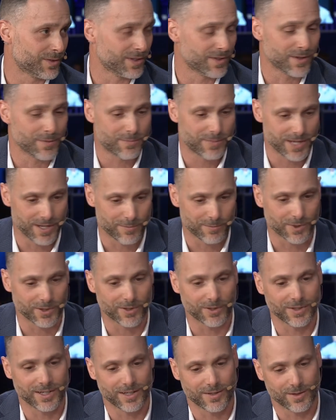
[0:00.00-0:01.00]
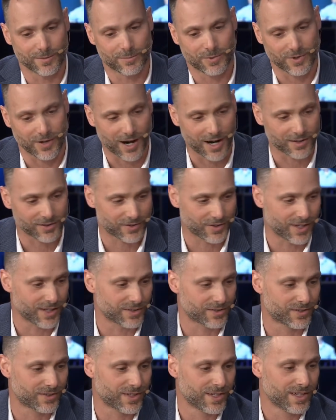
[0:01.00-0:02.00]
where the people and the
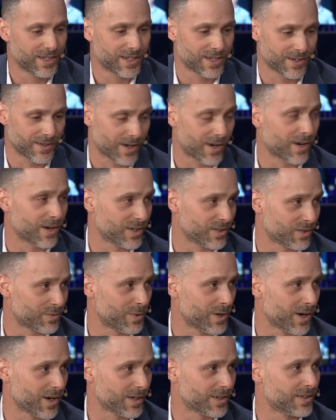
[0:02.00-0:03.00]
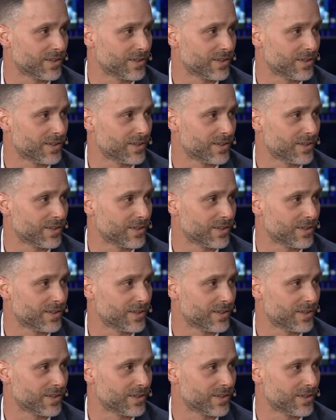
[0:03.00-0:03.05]
process are the hardest part,